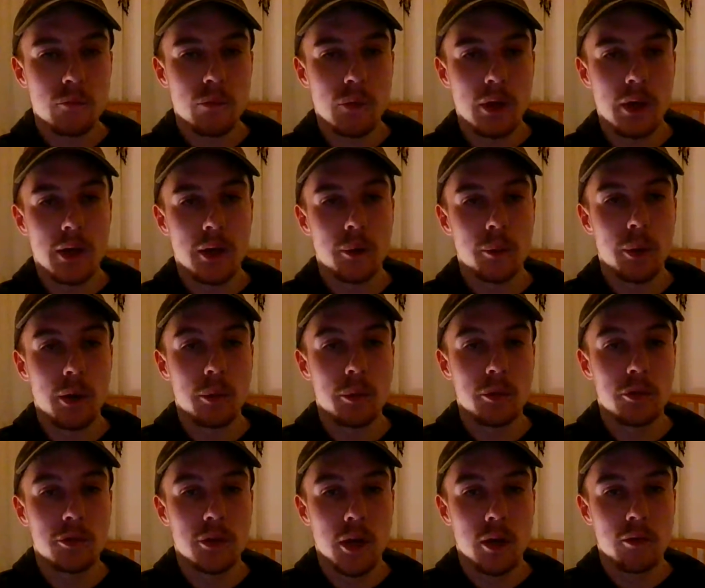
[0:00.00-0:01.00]
Went
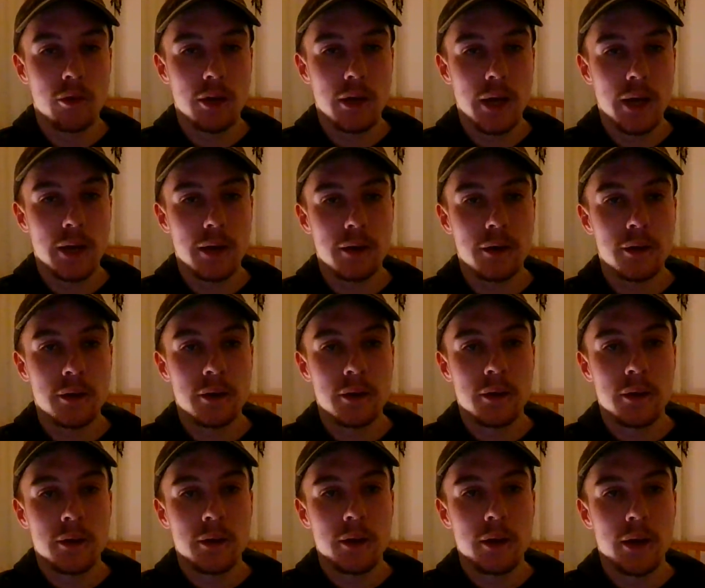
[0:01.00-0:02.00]
with serve again,
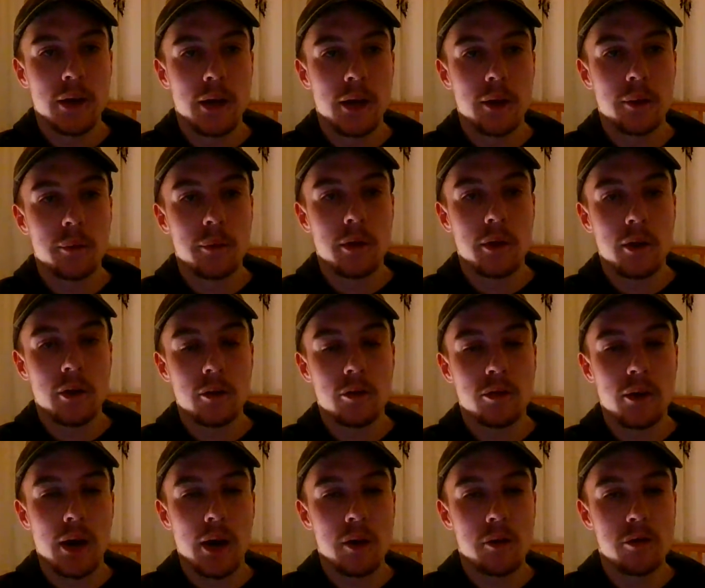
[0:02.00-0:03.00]
and at
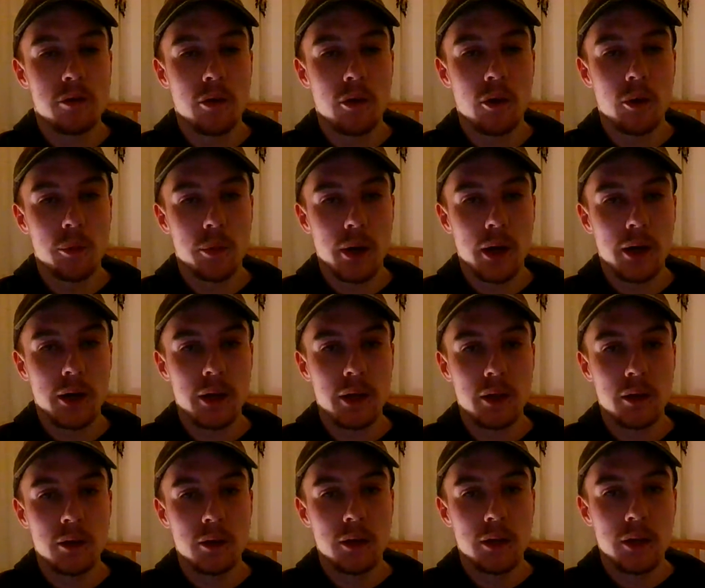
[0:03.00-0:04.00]
5-4,
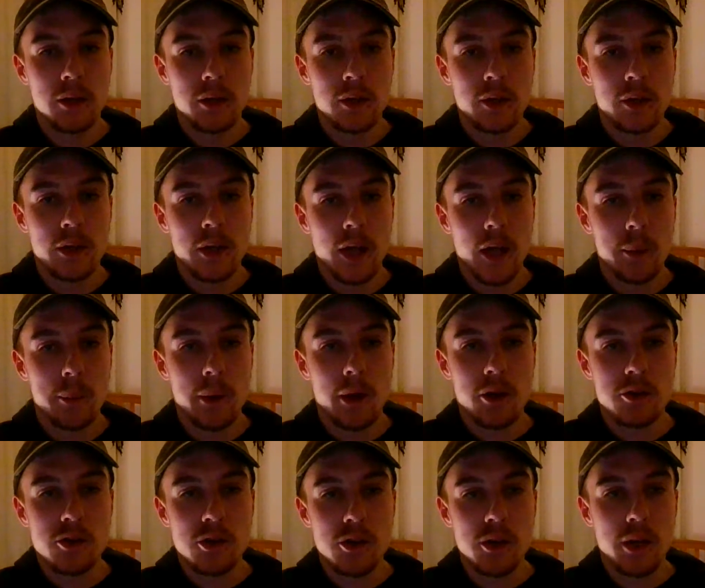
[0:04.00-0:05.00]
Barty
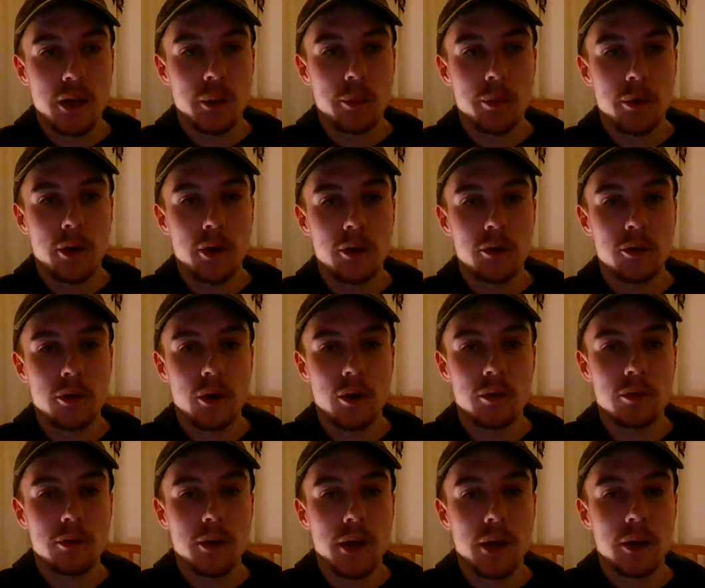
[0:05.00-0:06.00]
managed to nick a point
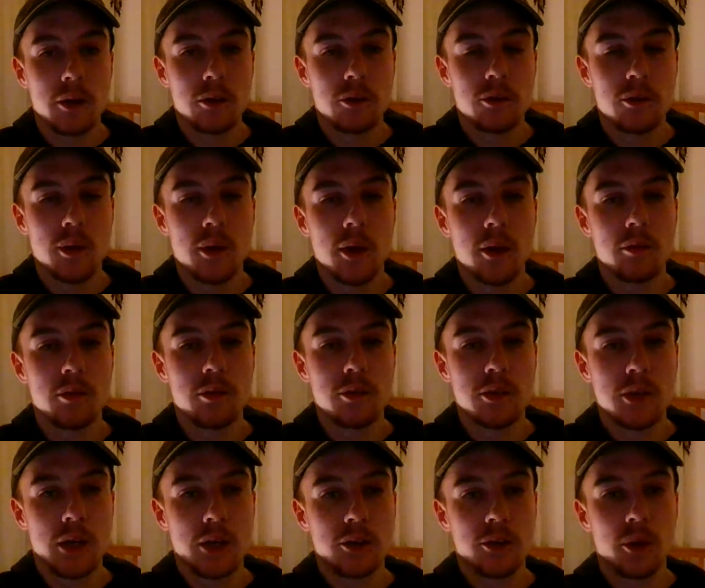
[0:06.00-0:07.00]
off Kenin's serve, and
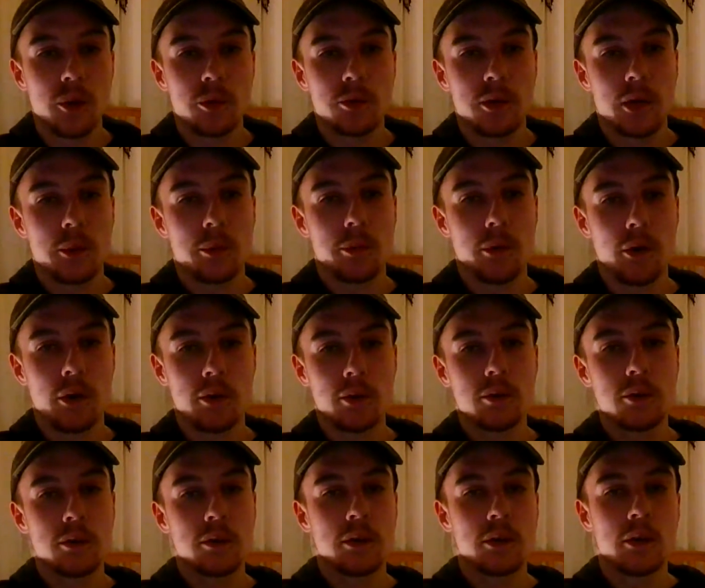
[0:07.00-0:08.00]
she had two set
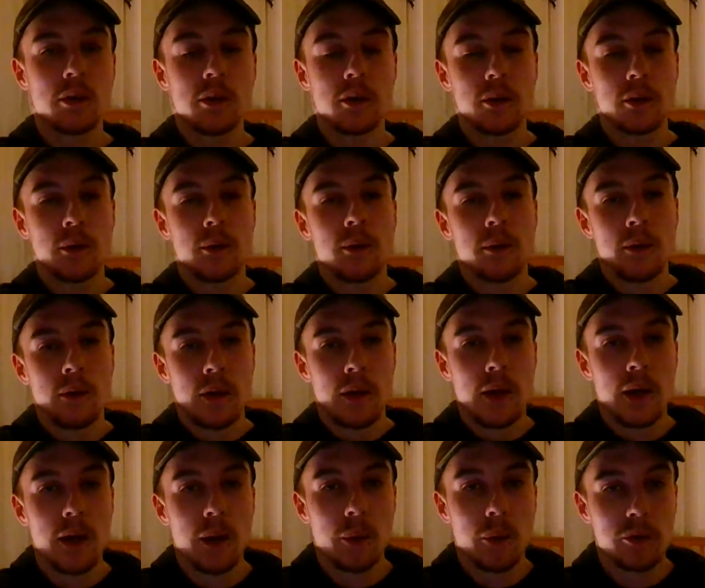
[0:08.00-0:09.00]
points.
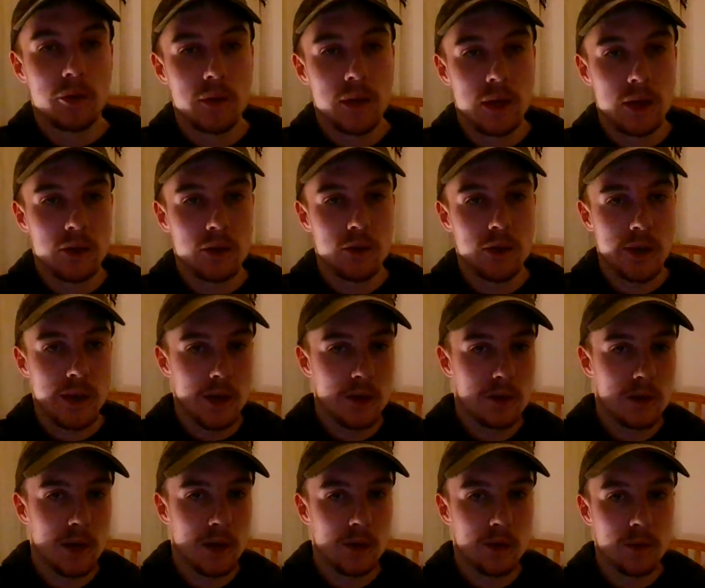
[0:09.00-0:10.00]
It was at that stage
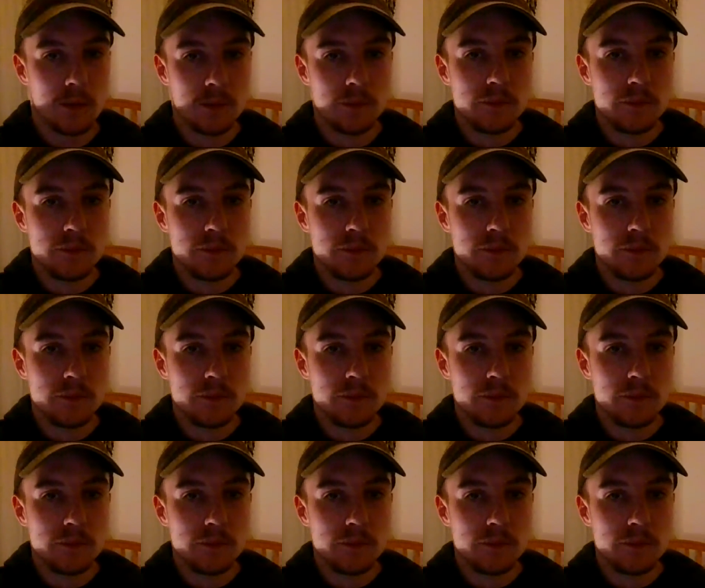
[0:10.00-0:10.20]
that